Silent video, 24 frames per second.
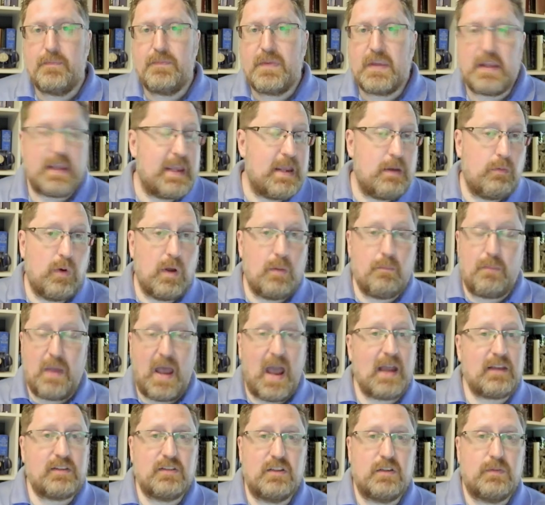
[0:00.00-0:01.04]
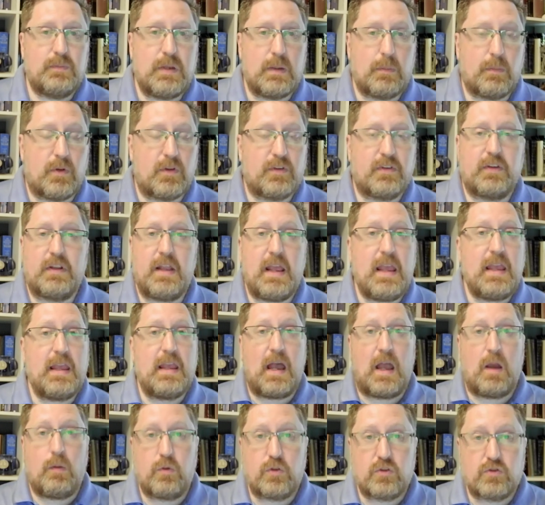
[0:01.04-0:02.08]
he went back to these people and said, Hey,
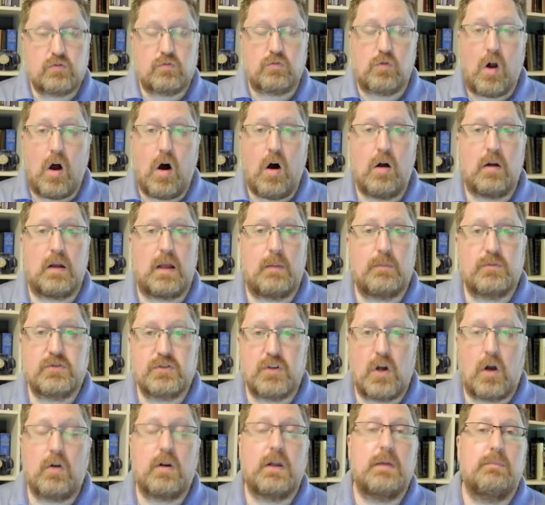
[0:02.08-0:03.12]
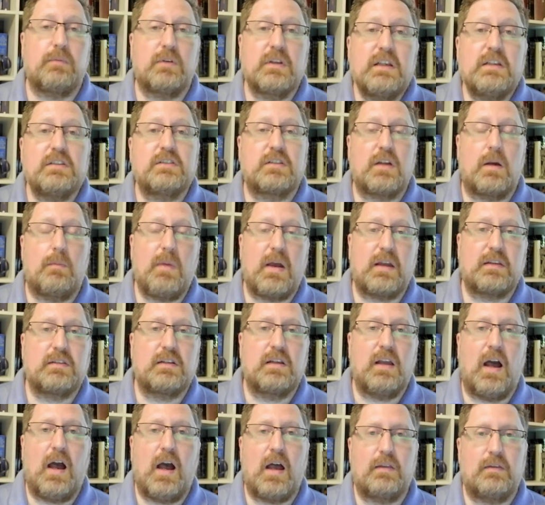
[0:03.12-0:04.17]
I was wrong. I'm sorry. Please come back to
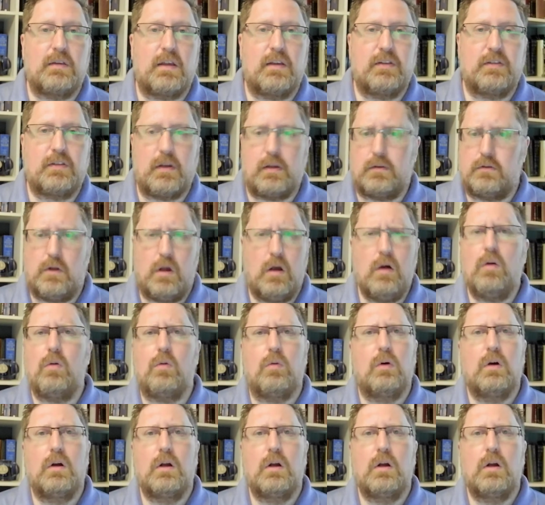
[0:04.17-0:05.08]
God. And they said, No.